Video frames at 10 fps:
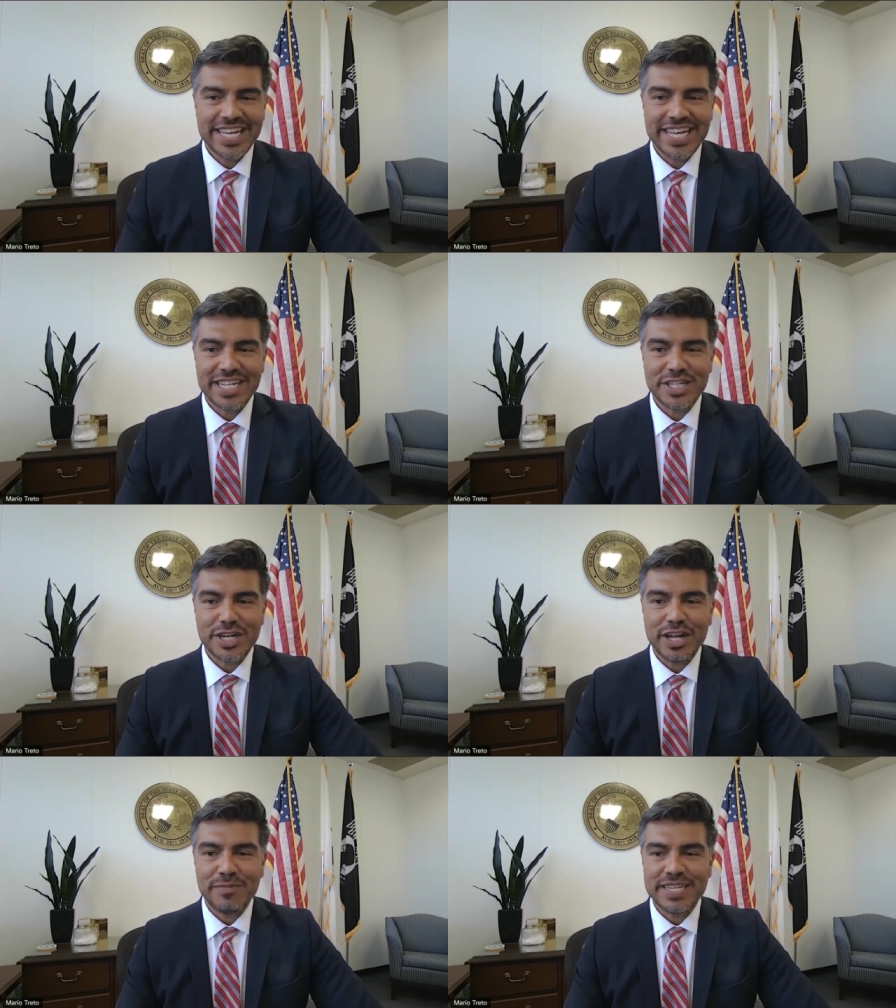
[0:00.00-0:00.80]
I'll
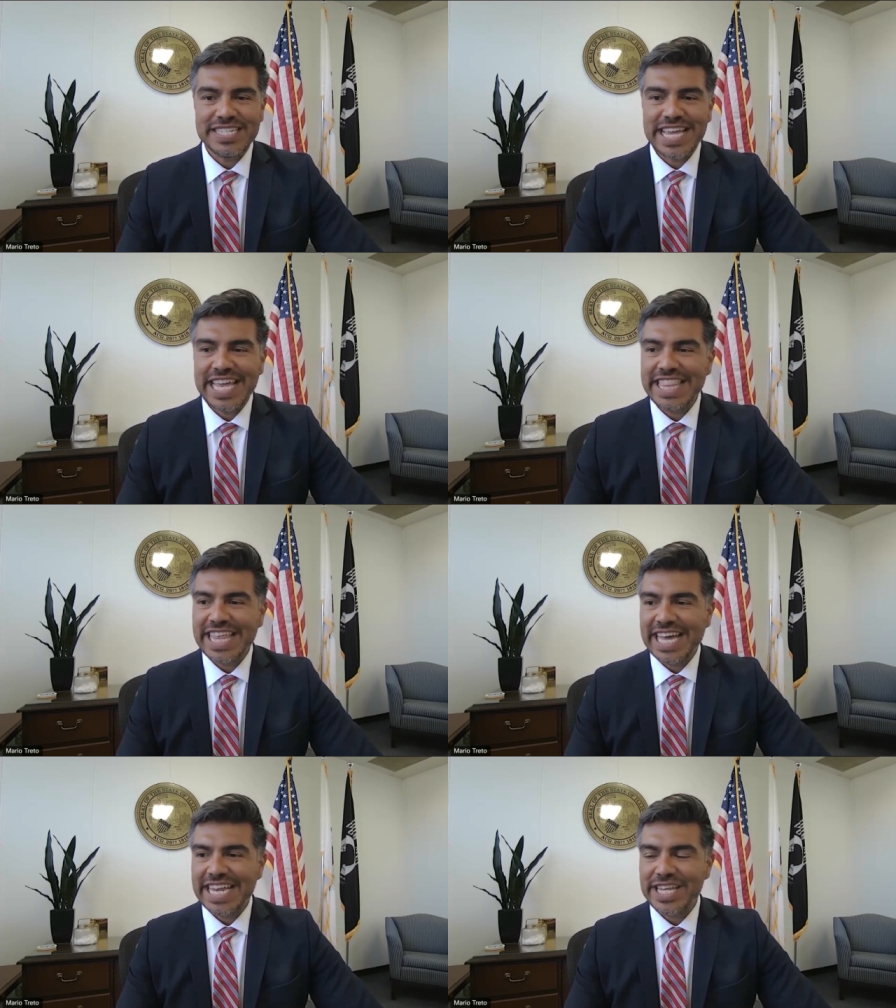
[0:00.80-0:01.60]
start off by
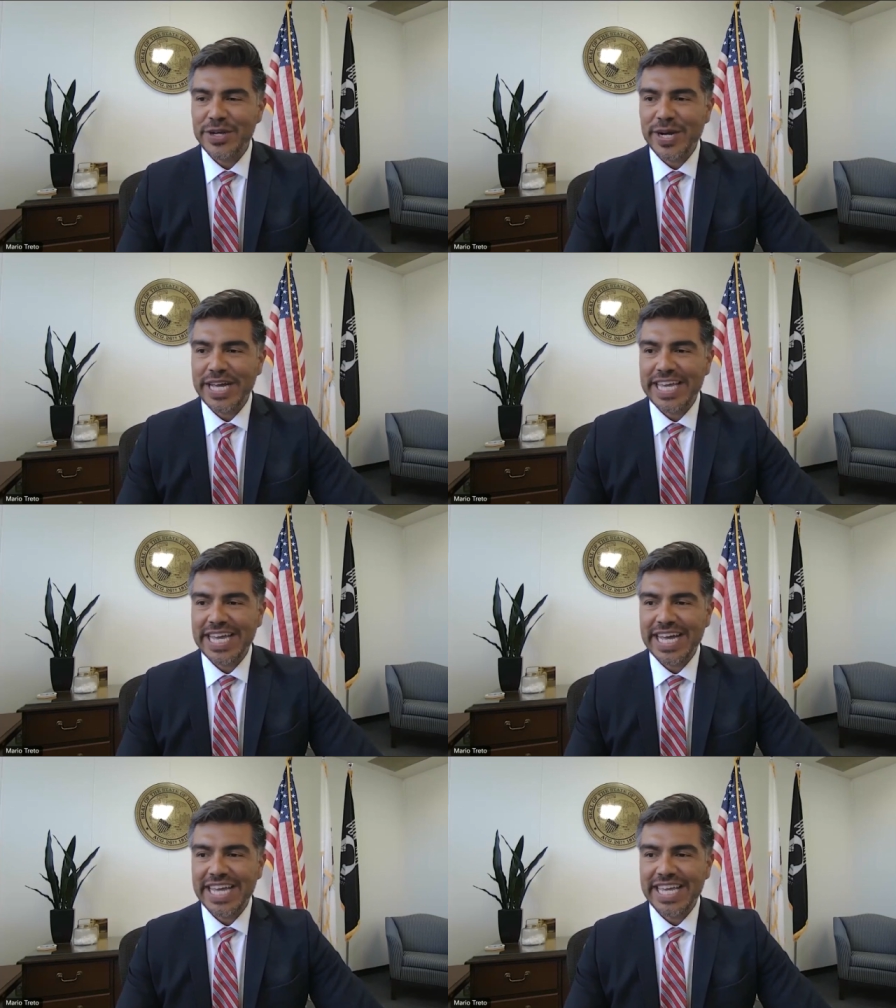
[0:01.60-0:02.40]
saying that,
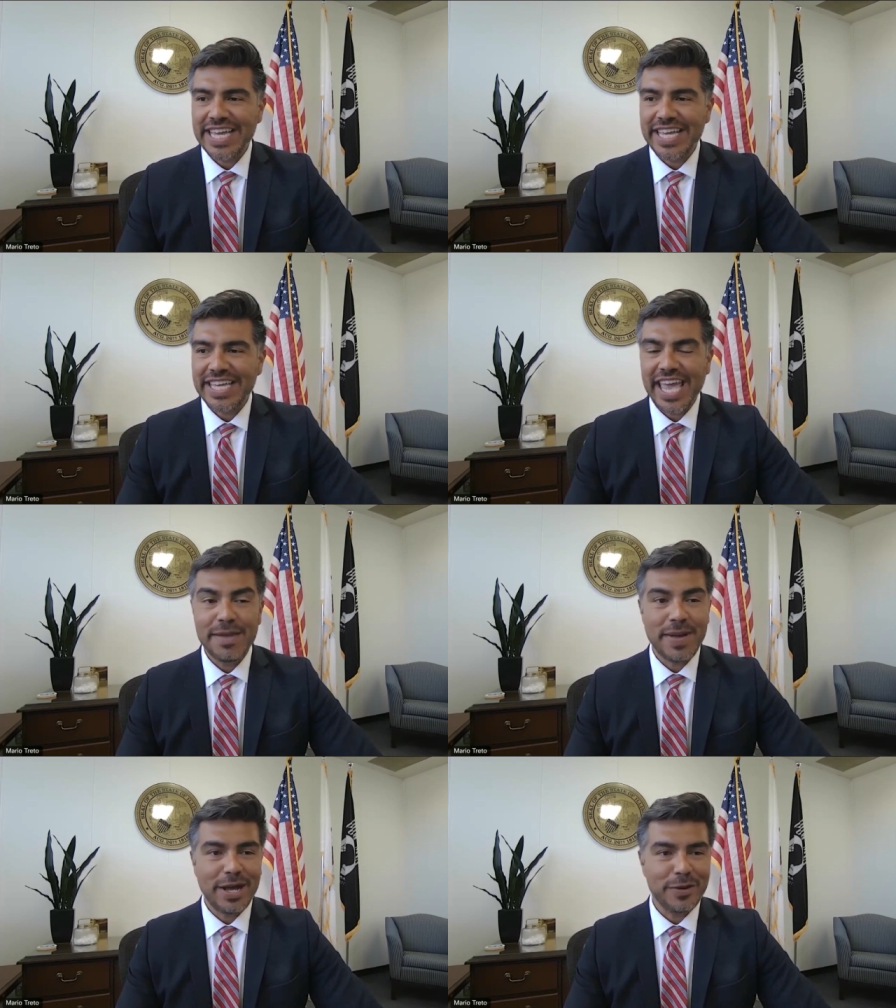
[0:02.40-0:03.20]
I
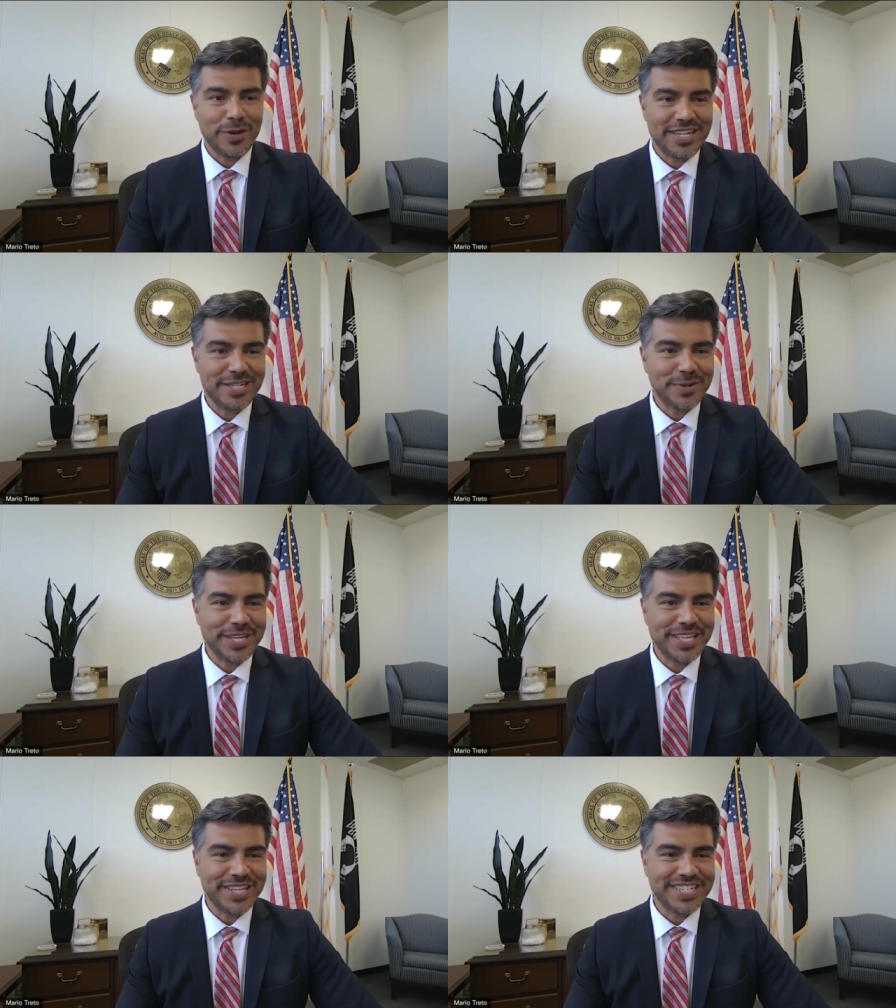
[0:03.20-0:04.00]
came out in
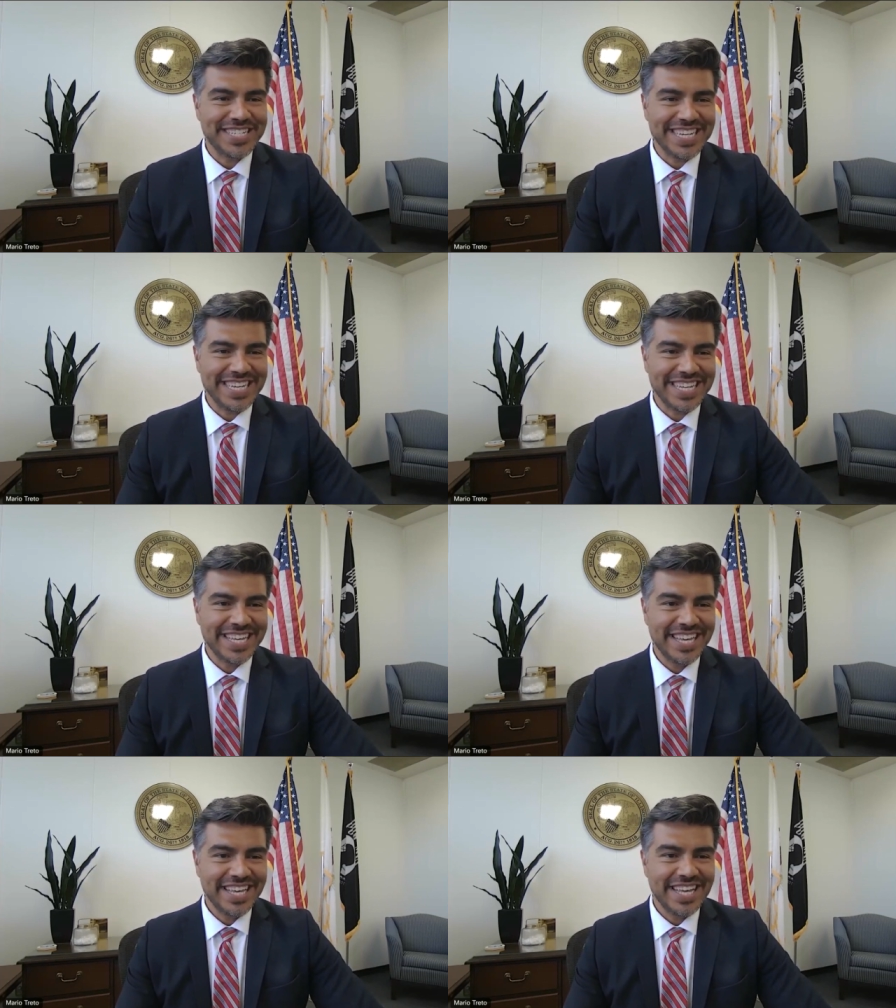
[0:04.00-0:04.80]
2013